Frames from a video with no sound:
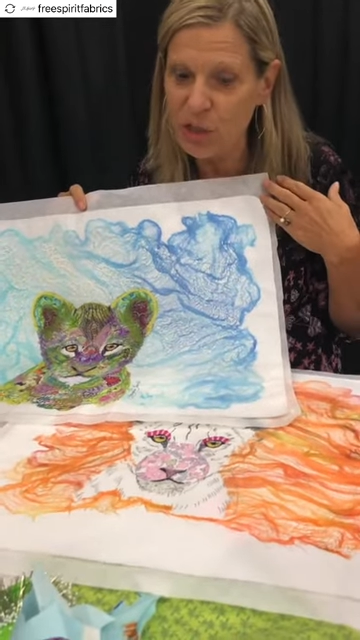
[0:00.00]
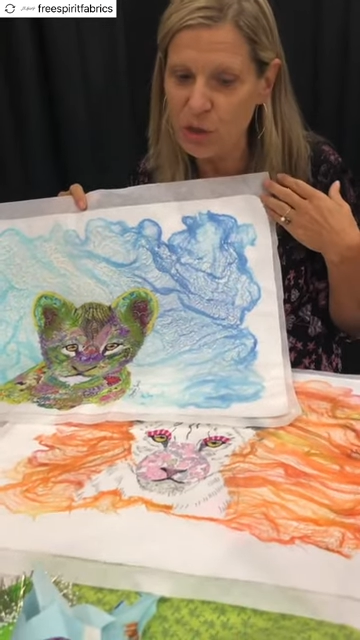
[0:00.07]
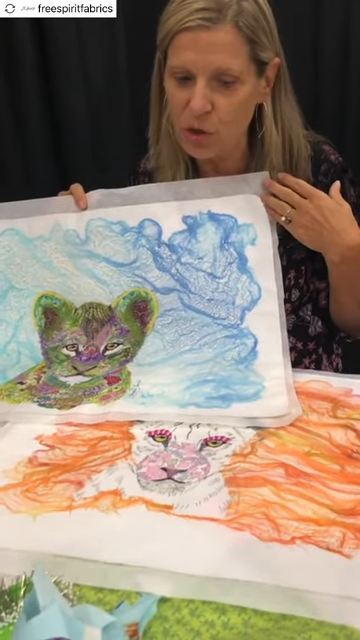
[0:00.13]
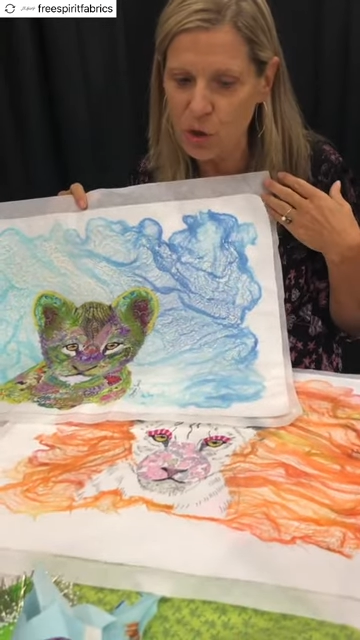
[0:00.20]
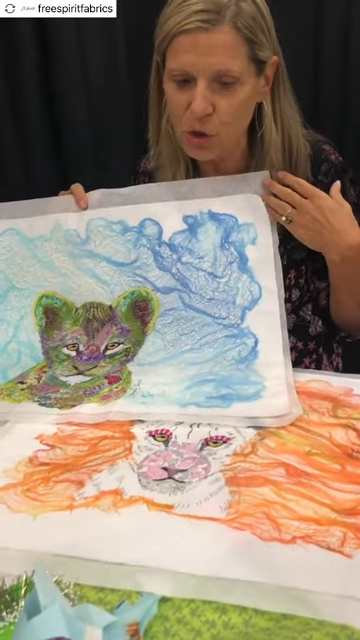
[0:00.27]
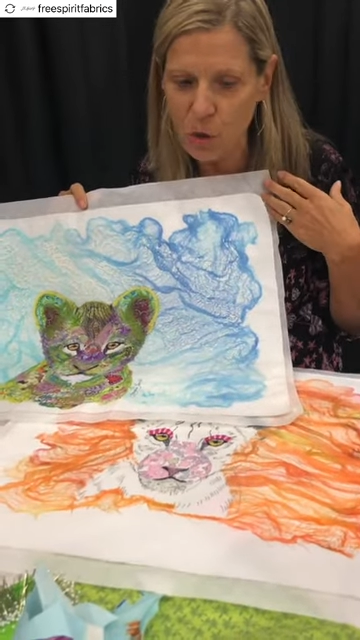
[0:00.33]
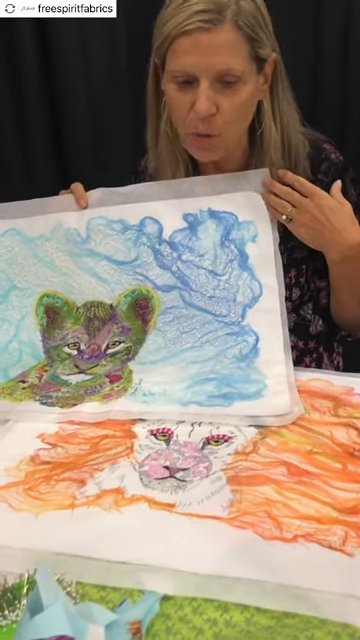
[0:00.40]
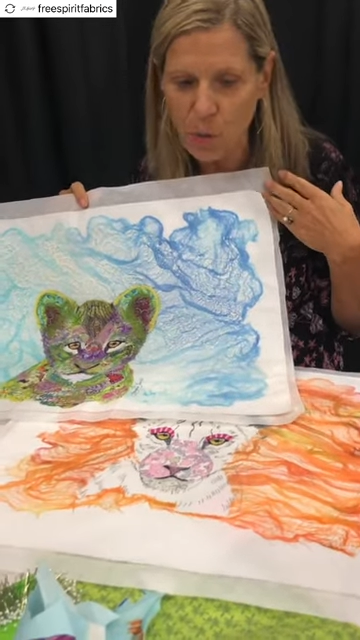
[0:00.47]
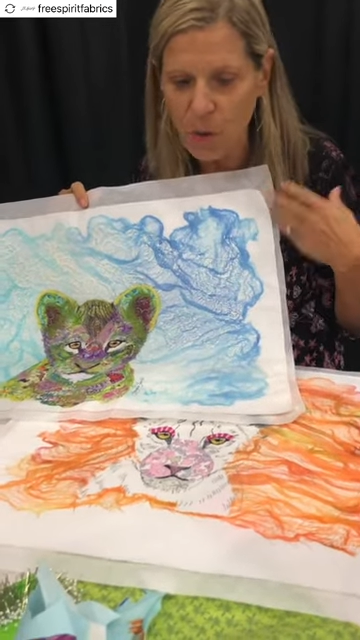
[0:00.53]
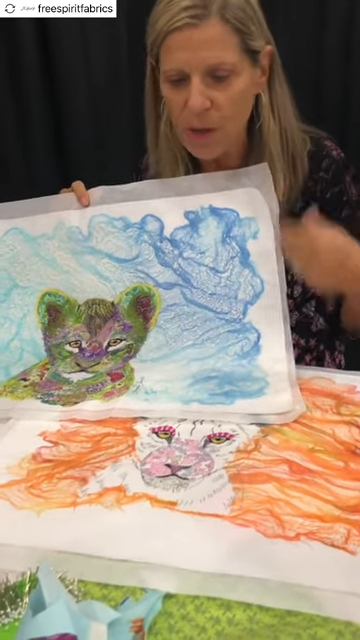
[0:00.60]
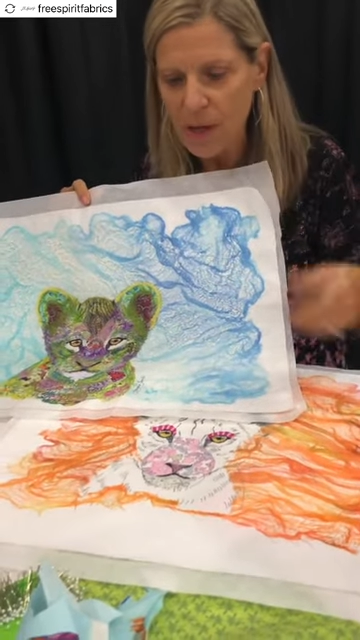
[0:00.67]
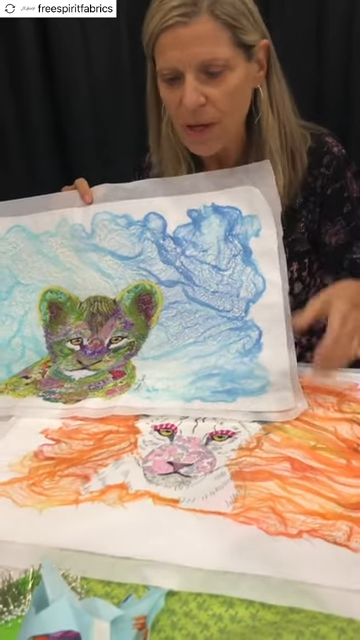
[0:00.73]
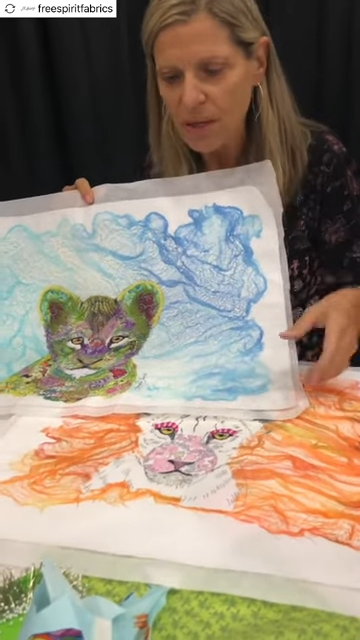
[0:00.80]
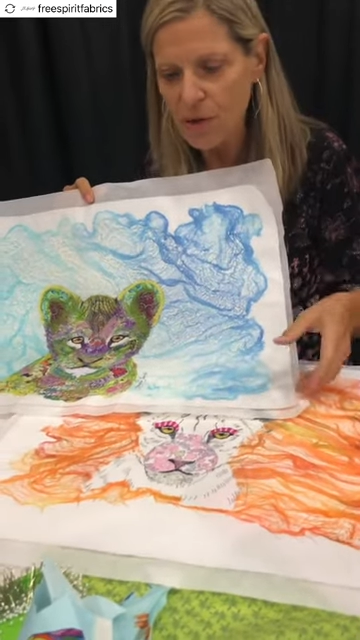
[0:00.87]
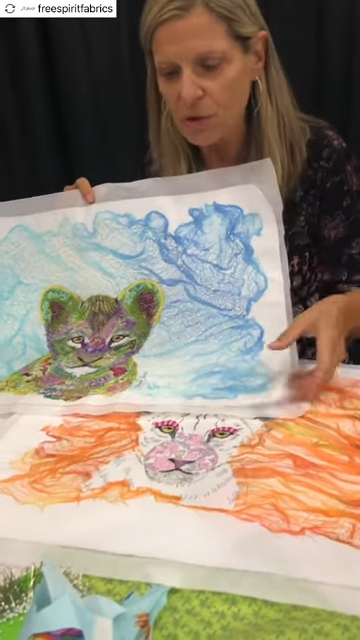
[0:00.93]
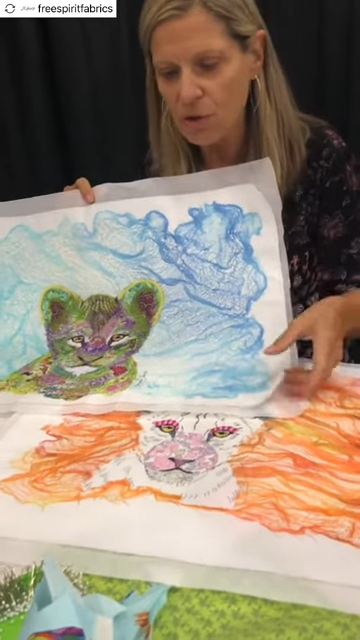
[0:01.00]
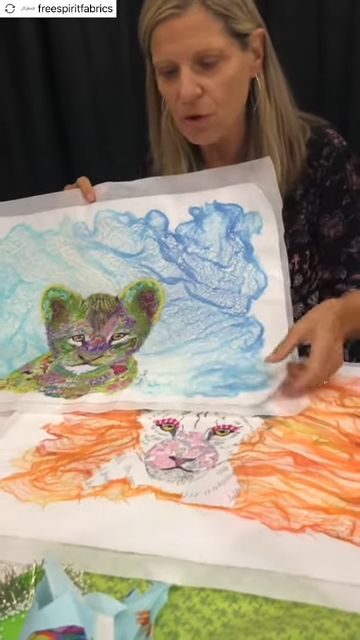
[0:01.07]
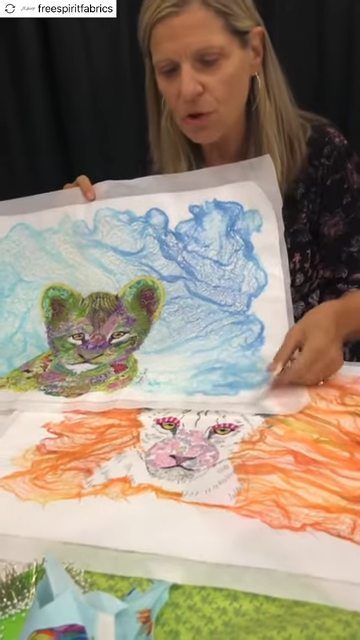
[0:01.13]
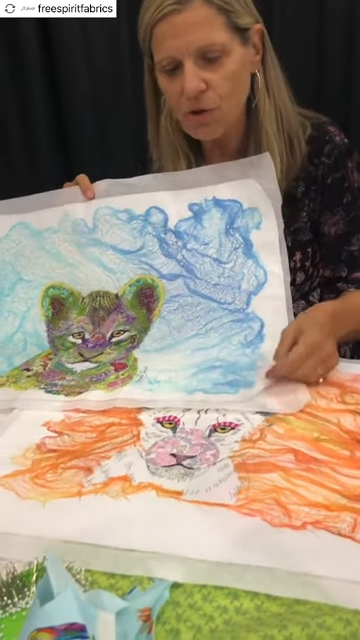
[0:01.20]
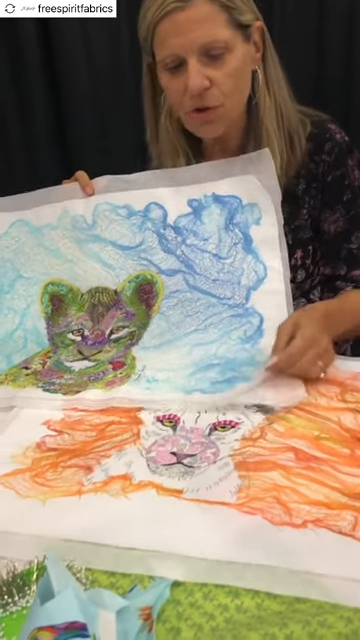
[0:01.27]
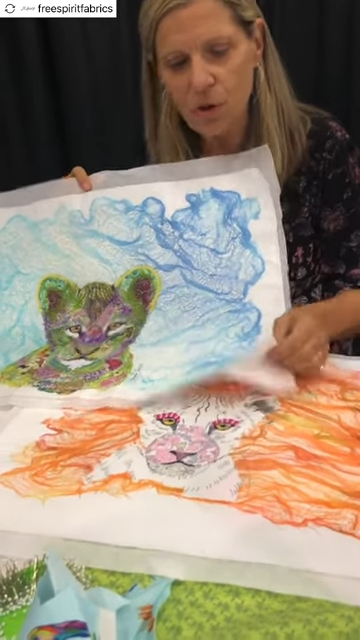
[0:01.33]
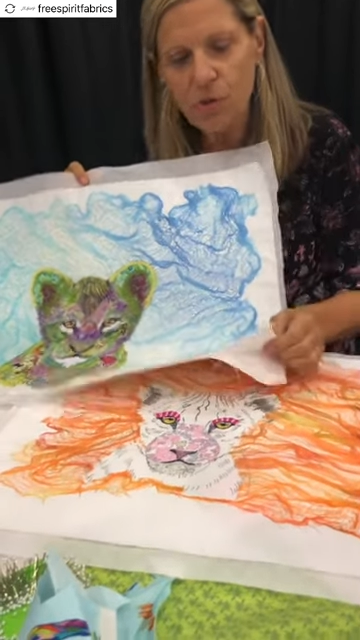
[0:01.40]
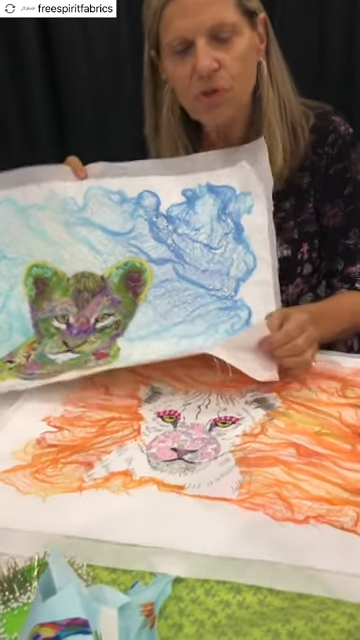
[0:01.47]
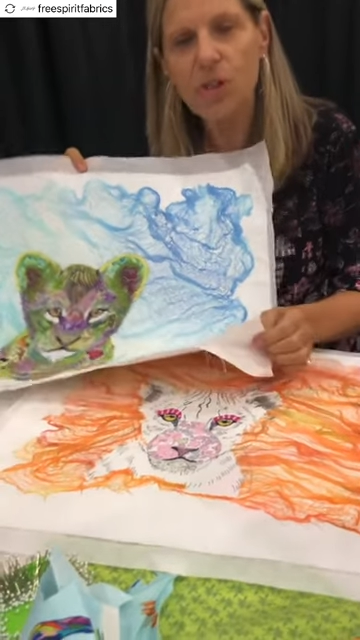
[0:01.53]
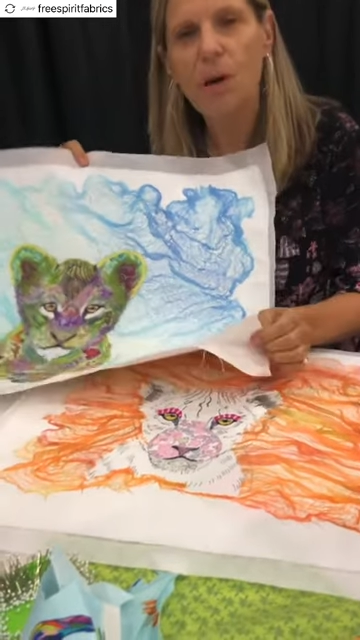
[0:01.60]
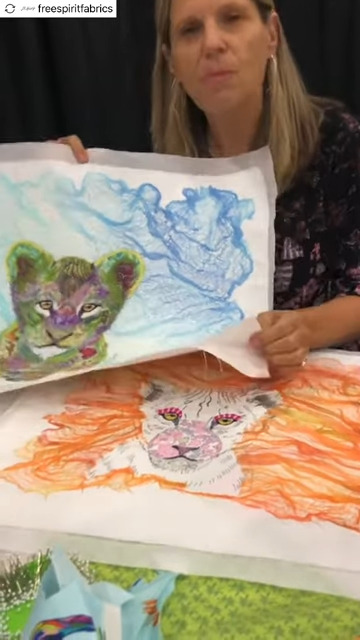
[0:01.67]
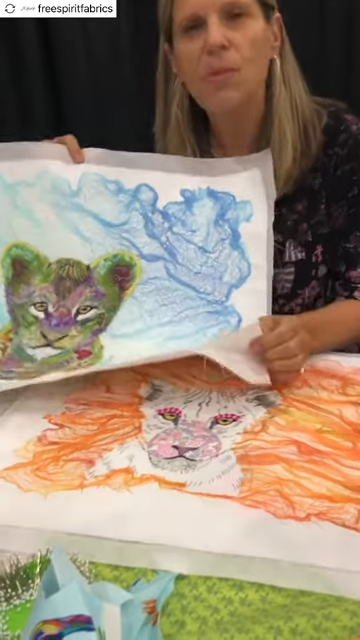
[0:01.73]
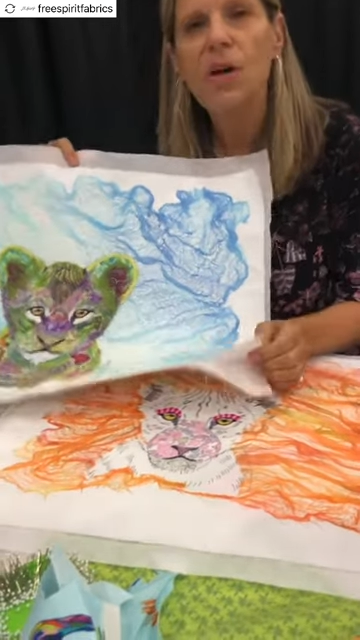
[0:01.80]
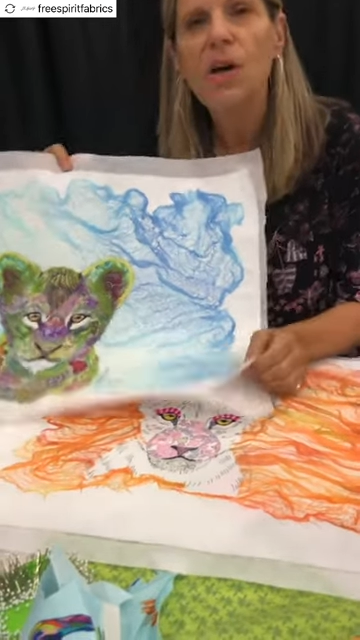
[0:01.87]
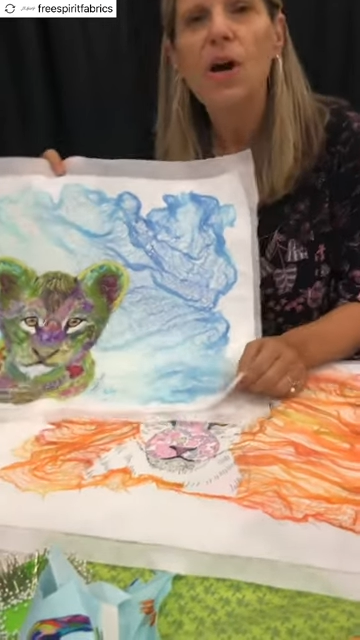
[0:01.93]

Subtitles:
do. There's also some